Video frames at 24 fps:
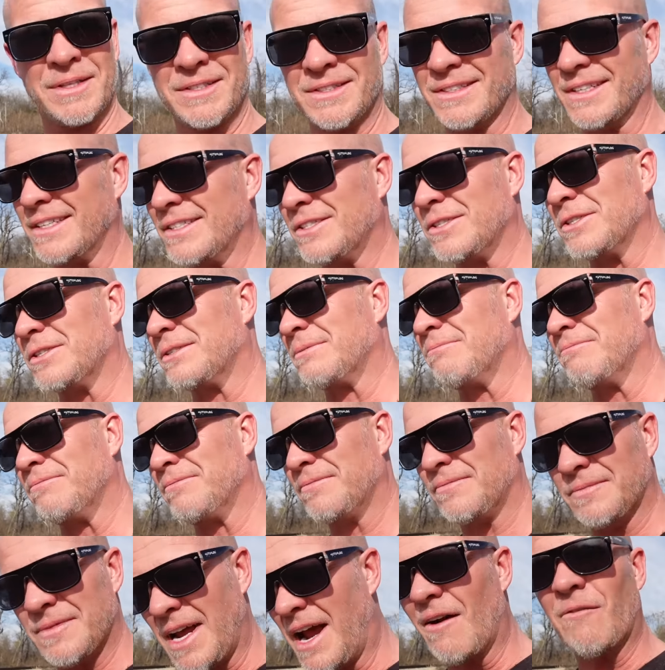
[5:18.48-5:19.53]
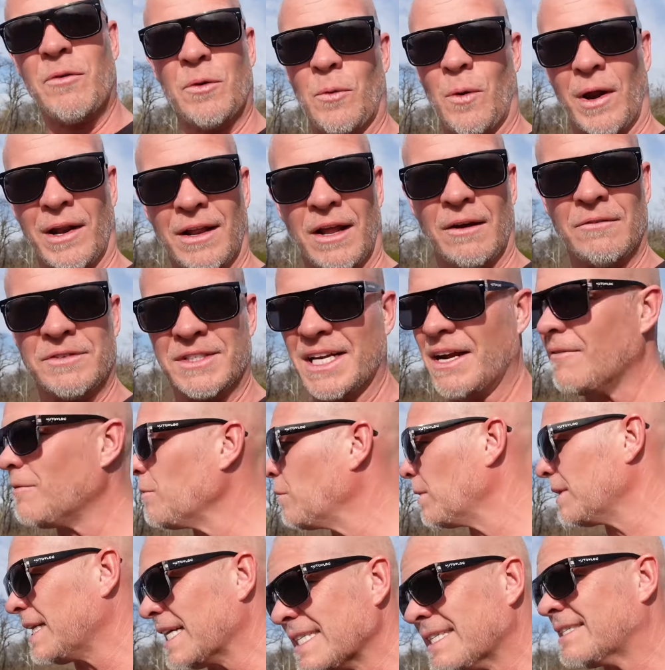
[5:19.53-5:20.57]
It's just, everyone loves it.
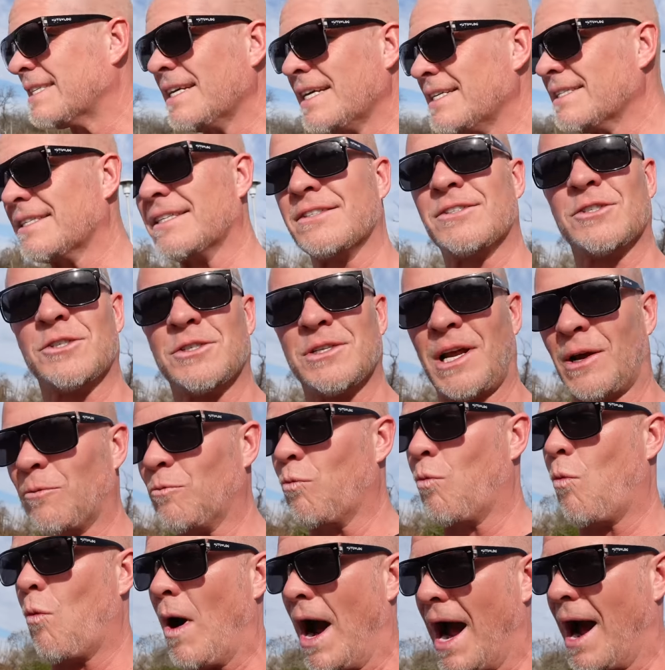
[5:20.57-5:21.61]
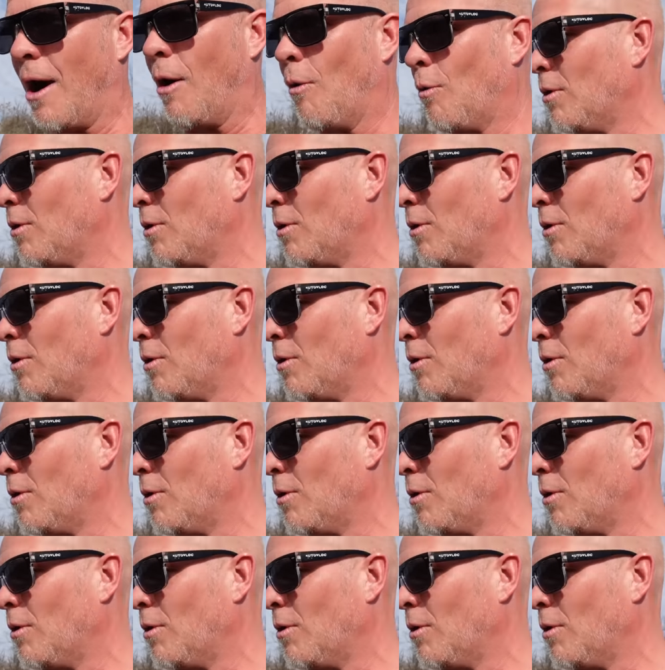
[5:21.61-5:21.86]
Everyone that sees it is just like, wow.